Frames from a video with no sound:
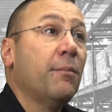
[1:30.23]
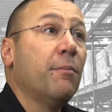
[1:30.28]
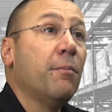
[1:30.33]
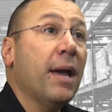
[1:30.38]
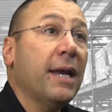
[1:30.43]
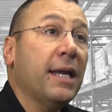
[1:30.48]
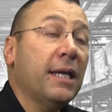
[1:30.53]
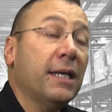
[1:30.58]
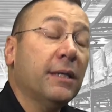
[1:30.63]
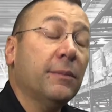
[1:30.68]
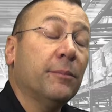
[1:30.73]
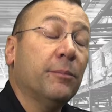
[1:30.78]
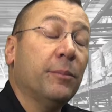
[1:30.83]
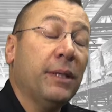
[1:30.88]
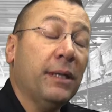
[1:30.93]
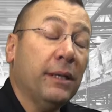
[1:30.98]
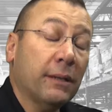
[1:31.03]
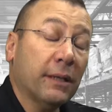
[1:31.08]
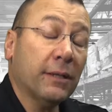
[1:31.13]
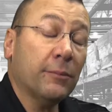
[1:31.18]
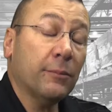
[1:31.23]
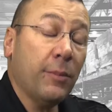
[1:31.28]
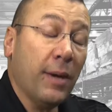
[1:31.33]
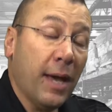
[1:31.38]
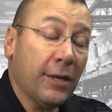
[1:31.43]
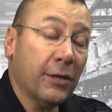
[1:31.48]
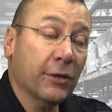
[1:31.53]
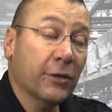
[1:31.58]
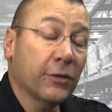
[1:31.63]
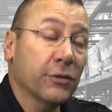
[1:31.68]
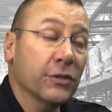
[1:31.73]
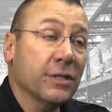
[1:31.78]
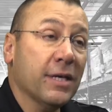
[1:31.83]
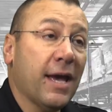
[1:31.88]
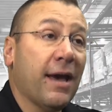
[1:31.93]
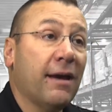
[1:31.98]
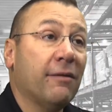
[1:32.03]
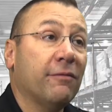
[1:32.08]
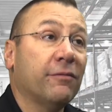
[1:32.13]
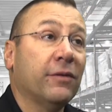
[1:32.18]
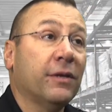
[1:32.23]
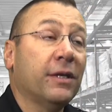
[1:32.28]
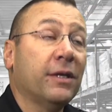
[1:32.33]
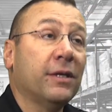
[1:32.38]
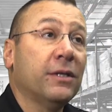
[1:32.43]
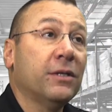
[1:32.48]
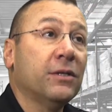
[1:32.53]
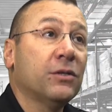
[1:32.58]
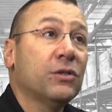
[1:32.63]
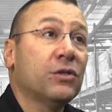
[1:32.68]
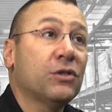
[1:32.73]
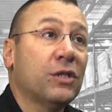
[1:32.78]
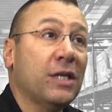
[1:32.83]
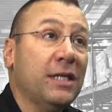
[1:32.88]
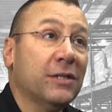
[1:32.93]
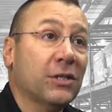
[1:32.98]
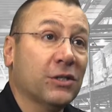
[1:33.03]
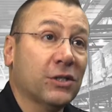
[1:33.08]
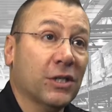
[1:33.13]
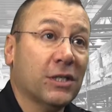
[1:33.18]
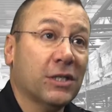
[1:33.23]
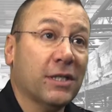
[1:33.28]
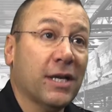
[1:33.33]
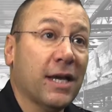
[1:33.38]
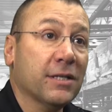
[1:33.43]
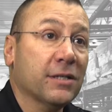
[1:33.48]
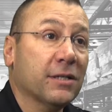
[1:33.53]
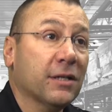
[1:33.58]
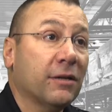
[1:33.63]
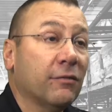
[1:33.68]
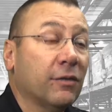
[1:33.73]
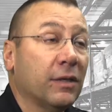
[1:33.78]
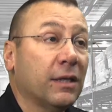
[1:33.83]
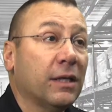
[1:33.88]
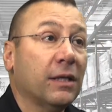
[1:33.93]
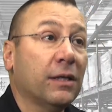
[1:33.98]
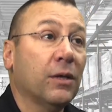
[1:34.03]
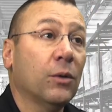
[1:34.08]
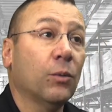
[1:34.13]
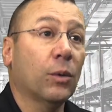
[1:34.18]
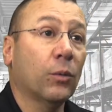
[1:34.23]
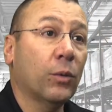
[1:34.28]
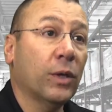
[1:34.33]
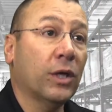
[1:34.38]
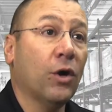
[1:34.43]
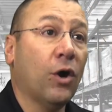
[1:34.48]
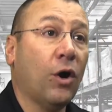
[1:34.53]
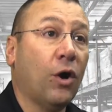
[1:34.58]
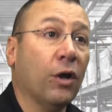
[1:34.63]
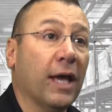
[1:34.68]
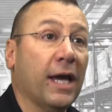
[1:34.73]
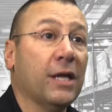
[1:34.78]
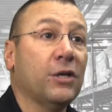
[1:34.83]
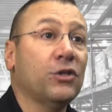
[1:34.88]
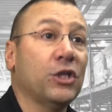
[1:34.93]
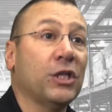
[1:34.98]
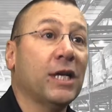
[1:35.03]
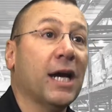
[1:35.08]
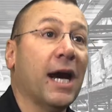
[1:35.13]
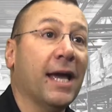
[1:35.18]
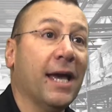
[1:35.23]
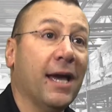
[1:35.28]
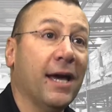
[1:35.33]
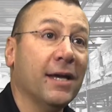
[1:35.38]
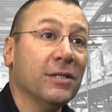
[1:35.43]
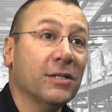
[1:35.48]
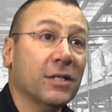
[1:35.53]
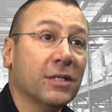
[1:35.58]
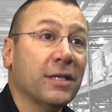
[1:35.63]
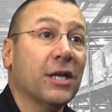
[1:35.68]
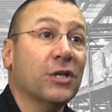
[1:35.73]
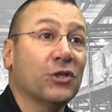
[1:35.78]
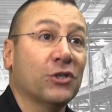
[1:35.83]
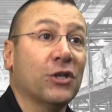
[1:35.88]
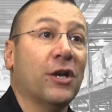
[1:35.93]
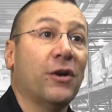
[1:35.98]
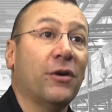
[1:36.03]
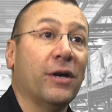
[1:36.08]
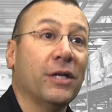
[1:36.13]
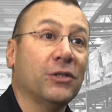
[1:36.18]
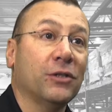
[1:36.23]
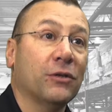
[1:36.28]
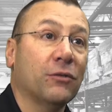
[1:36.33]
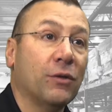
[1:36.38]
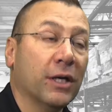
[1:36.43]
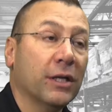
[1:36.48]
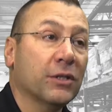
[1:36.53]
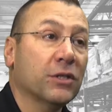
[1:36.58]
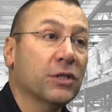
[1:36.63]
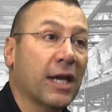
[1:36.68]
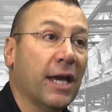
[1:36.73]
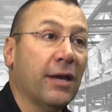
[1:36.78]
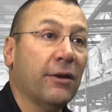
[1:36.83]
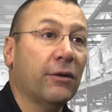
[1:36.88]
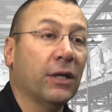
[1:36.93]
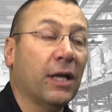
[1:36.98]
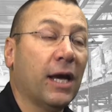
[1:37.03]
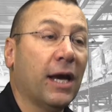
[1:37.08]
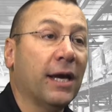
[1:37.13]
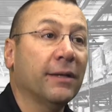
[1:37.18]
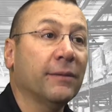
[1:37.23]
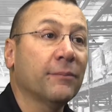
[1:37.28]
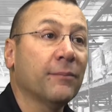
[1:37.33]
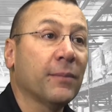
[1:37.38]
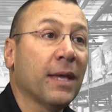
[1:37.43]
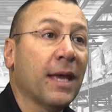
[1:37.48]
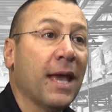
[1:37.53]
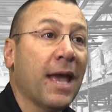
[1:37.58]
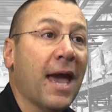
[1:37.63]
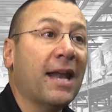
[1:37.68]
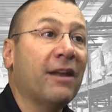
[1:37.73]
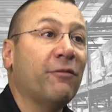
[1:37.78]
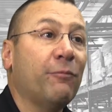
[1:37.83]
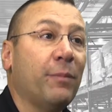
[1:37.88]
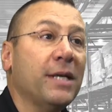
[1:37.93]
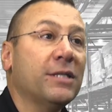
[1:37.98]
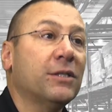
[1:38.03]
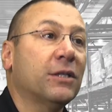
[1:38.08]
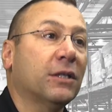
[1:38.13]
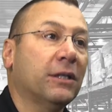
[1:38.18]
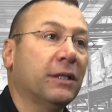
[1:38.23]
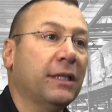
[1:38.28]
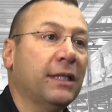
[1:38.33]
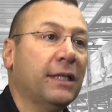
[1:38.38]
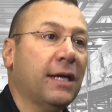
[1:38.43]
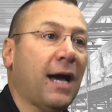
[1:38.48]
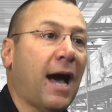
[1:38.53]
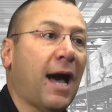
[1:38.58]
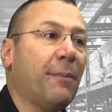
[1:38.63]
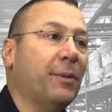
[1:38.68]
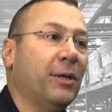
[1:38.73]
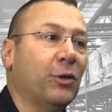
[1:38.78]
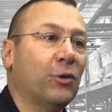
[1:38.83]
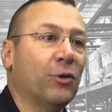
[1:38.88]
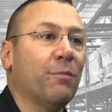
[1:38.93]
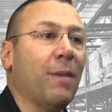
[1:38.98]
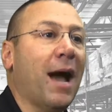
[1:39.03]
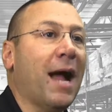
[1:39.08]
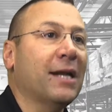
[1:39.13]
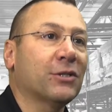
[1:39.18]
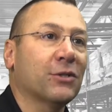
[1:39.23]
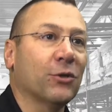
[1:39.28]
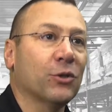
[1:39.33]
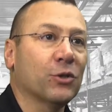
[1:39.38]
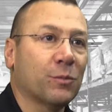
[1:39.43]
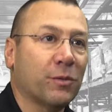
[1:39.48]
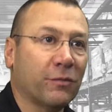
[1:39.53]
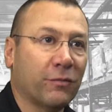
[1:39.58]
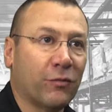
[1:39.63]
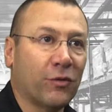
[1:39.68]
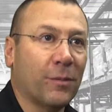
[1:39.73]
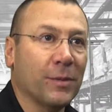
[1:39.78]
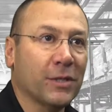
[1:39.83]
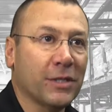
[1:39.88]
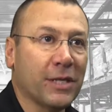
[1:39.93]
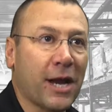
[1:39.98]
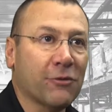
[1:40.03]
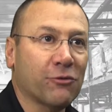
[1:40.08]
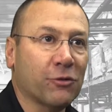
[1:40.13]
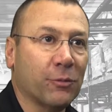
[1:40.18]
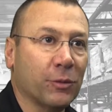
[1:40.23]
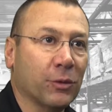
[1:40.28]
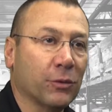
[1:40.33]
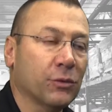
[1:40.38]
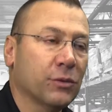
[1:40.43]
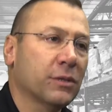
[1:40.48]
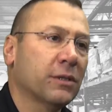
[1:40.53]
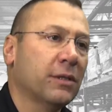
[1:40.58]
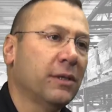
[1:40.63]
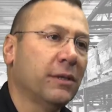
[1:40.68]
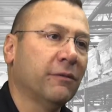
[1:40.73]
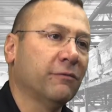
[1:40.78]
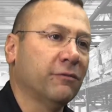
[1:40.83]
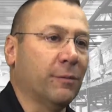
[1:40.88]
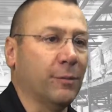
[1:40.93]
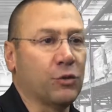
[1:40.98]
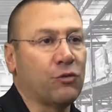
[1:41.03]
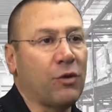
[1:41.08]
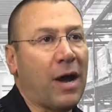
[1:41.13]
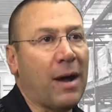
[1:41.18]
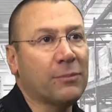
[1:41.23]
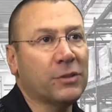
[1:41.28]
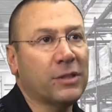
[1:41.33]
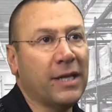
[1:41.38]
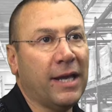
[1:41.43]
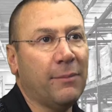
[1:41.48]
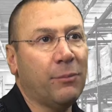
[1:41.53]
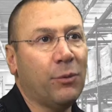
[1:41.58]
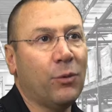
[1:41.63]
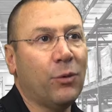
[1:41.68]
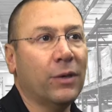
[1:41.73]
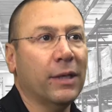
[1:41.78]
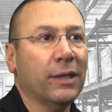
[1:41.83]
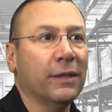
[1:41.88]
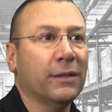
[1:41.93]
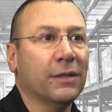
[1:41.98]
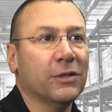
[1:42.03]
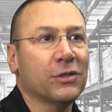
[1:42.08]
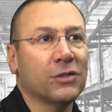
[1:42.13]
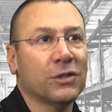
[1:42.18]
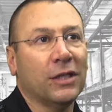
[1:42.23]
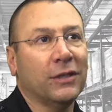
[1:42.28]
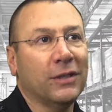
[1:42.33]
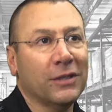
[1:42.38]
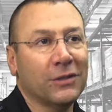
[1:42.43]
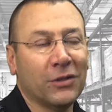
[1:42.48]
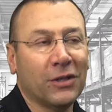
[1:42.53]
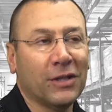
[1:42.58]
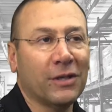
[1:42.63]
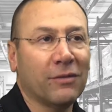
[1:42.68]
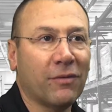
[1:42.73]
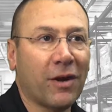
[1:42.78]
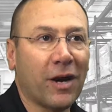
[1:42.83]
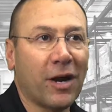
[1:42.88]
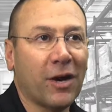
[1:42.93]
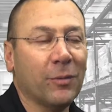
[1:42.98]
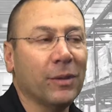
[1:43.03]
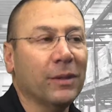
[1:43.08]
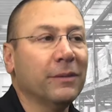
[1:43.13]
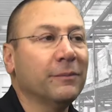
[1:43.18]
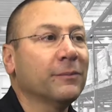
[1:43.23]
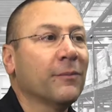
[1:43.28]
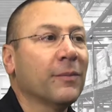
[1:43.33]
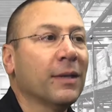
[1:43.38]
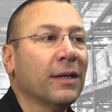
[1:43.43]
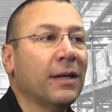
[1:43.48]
Many competitors have seen the success of the what we call NGIS, Next Generation Rugged Scanner line, and have basically copied or matched those performance attributes from a drop standpoint, a sealing to the environment.